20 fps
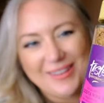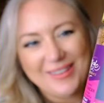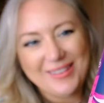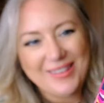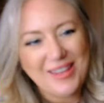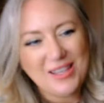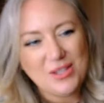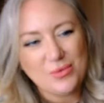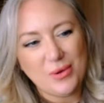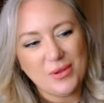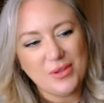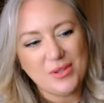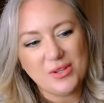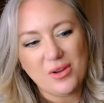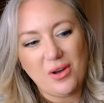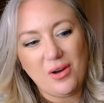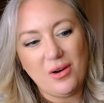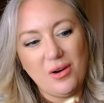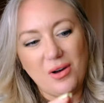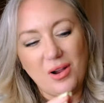These ones
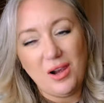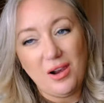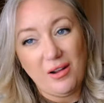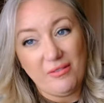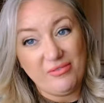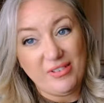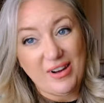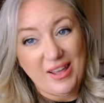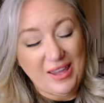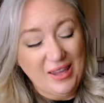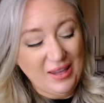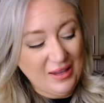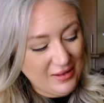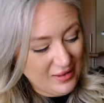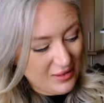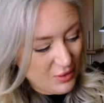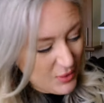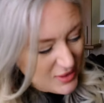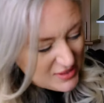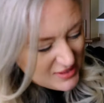are lovely.
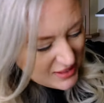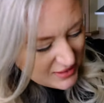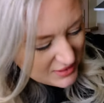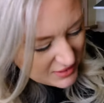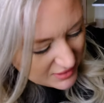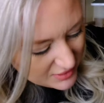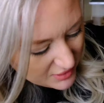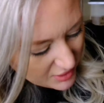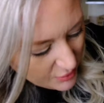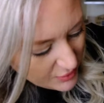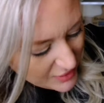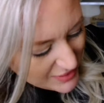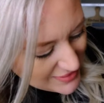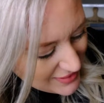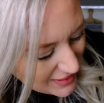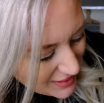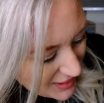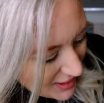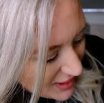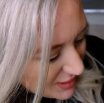Always hidden. I always
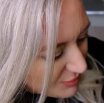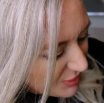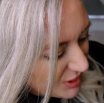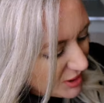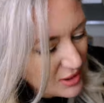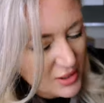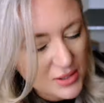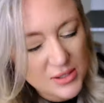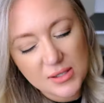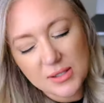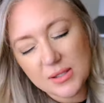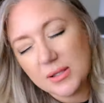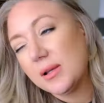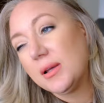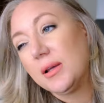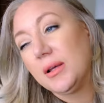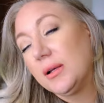say it because,